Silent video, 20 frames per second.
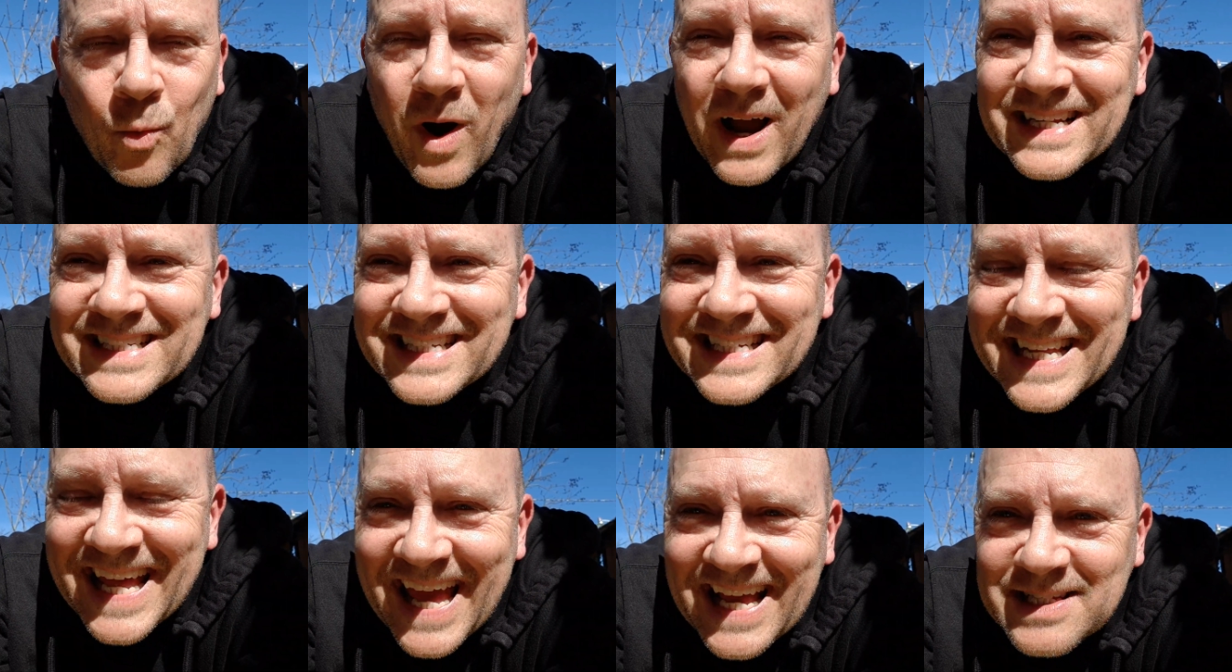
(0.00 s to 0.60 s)
why
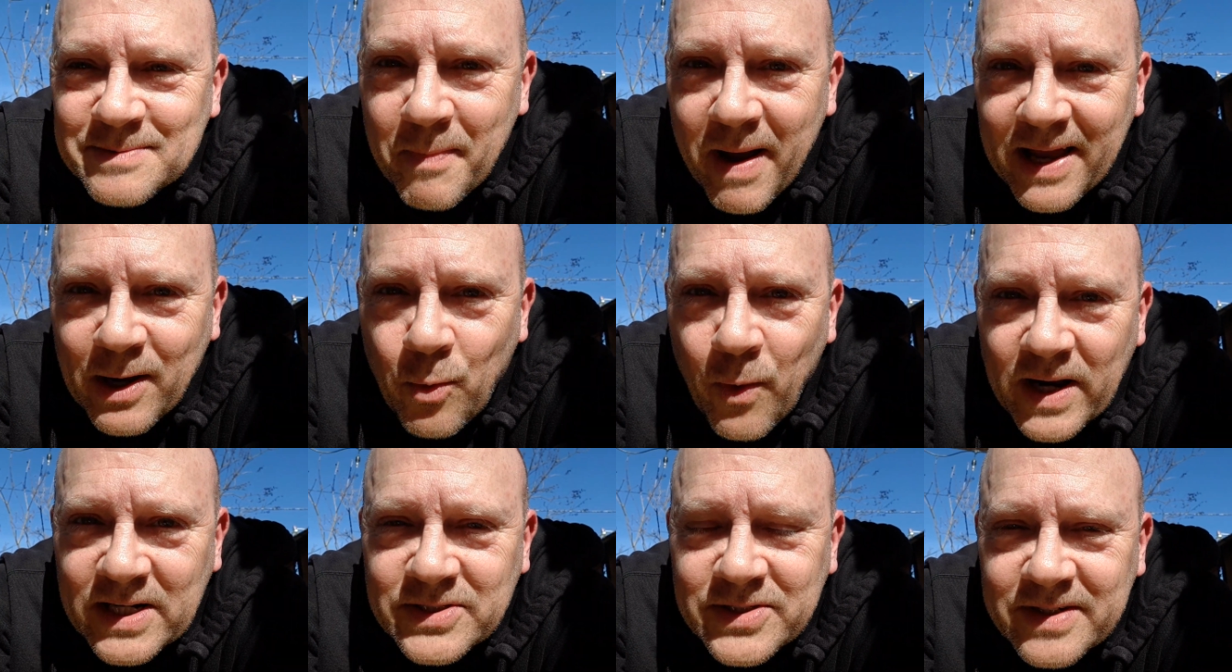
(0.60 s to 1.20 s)
today is my
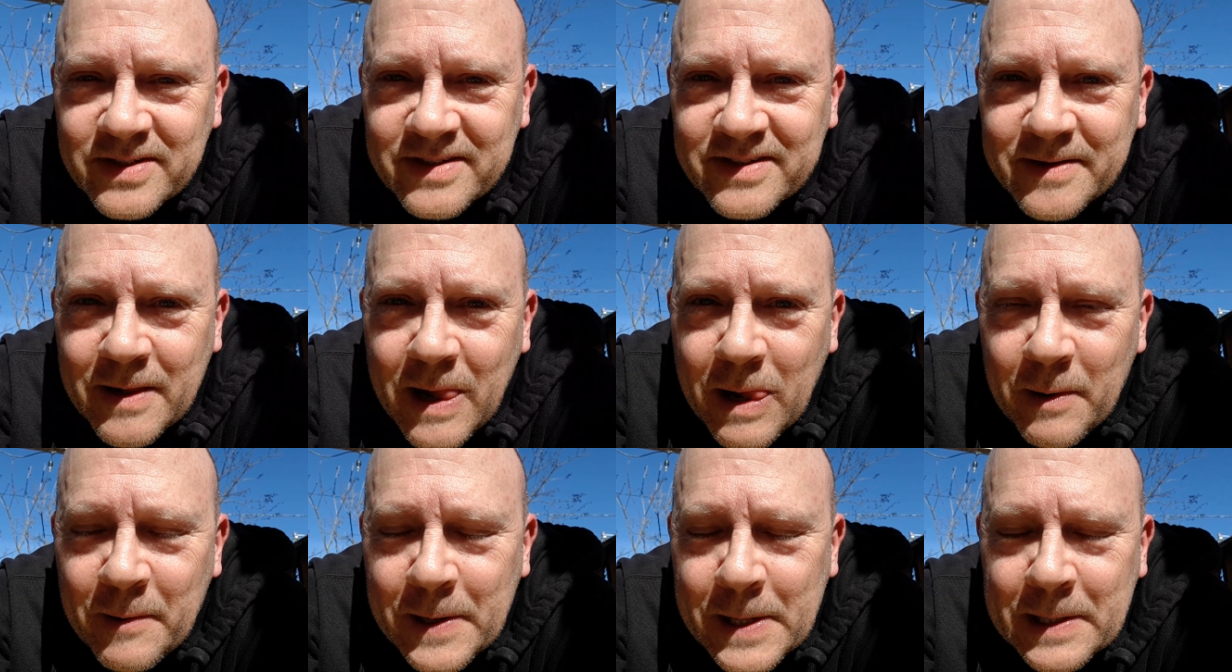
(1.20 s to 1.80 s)
question.
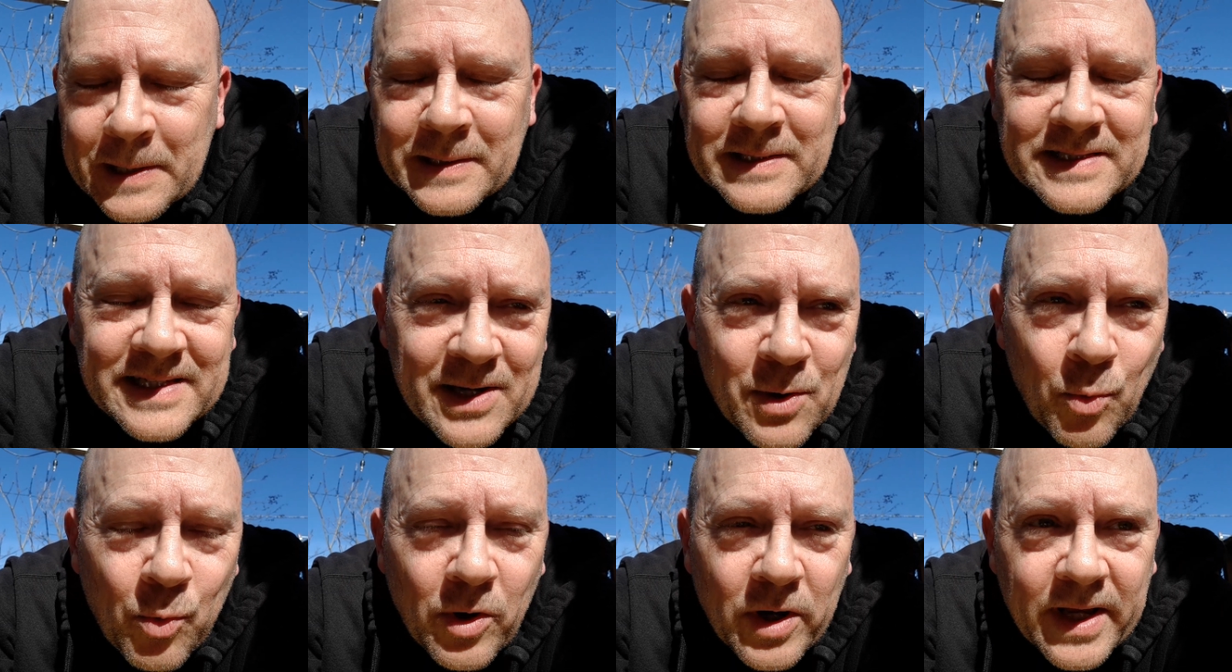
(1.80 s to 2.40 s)
Did
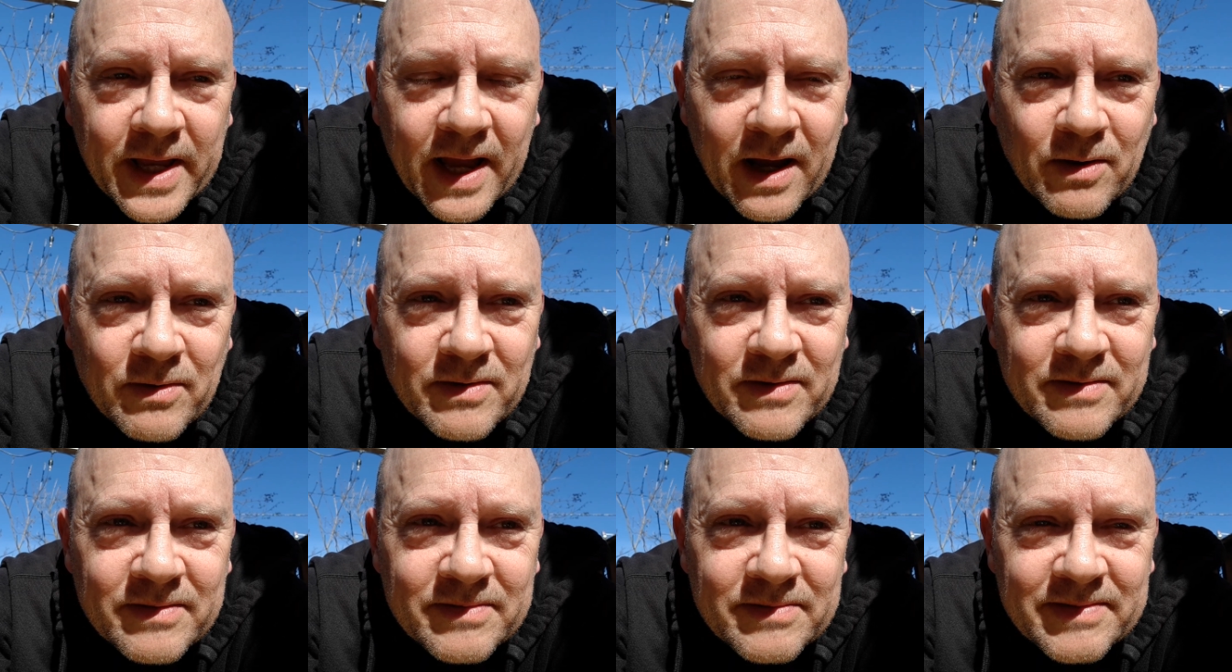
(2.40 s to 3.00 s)
it work out?
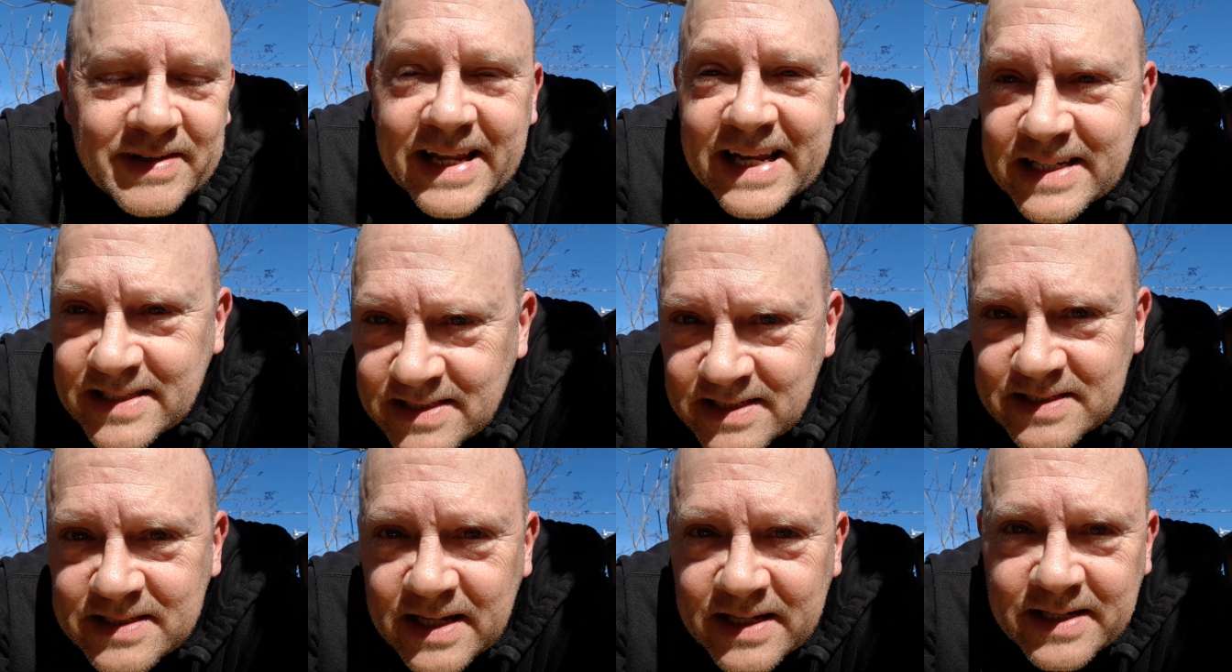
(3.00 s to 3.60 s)
It is
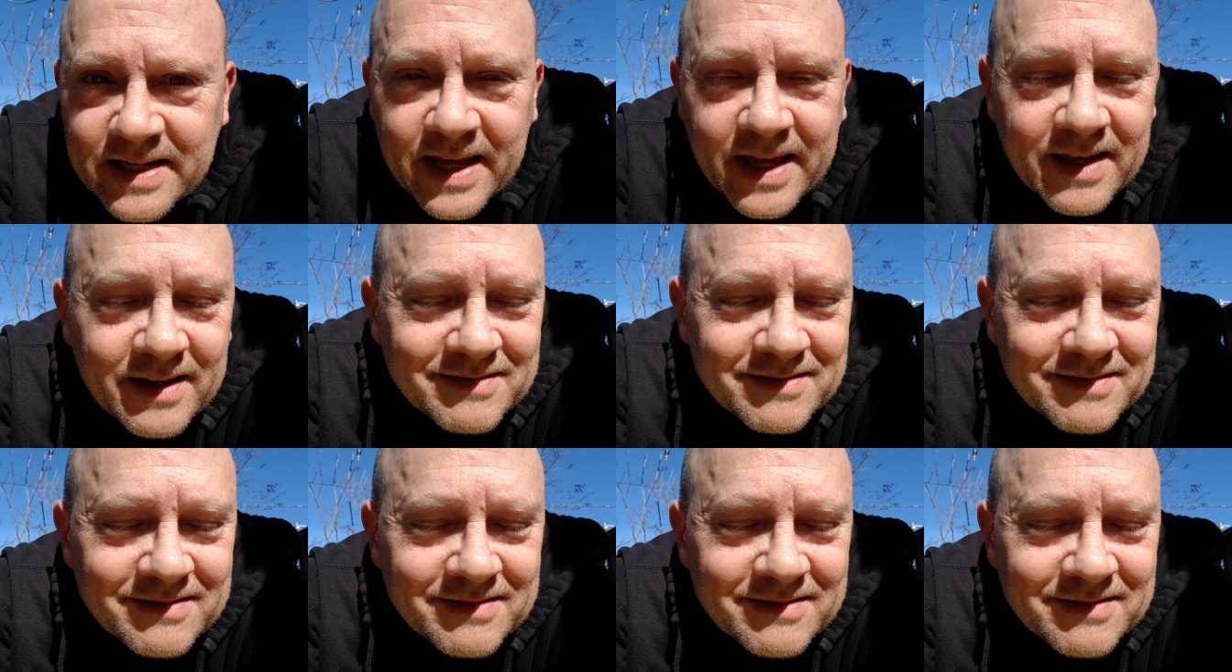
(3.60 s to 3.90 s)
a Sunday.